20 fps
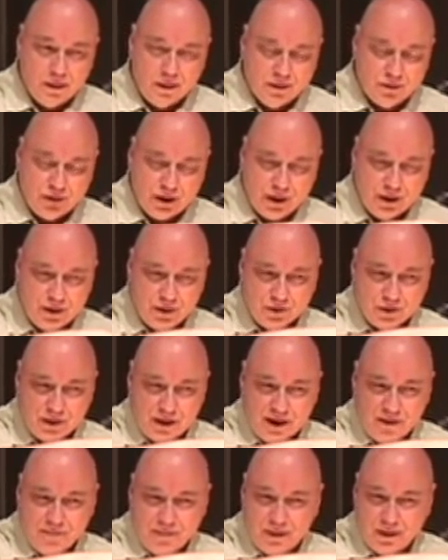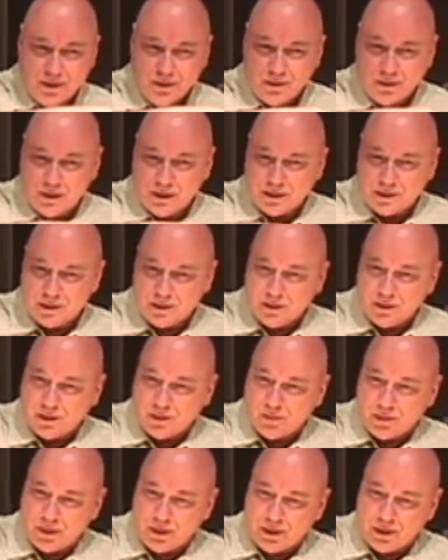Jake used to have me do this,
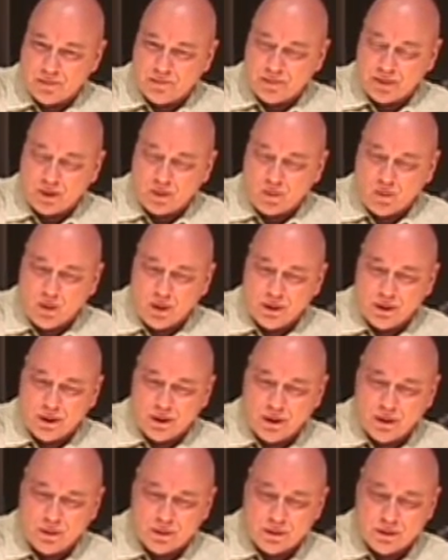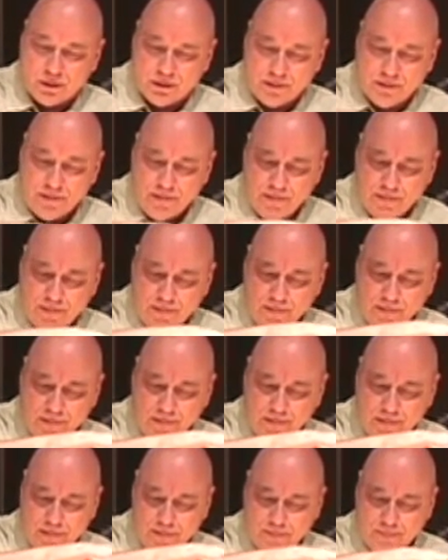where you pick one note
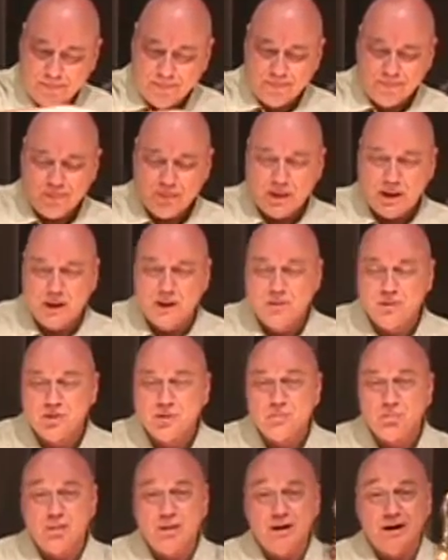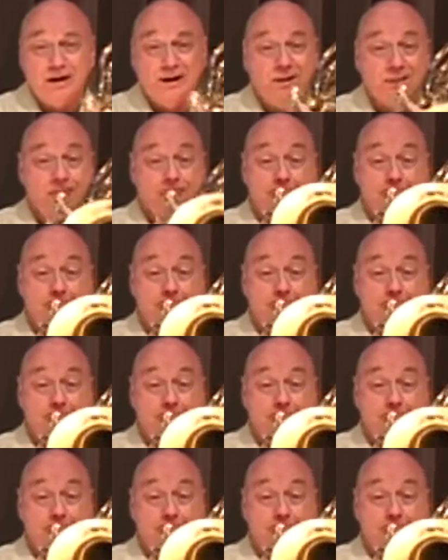and just play.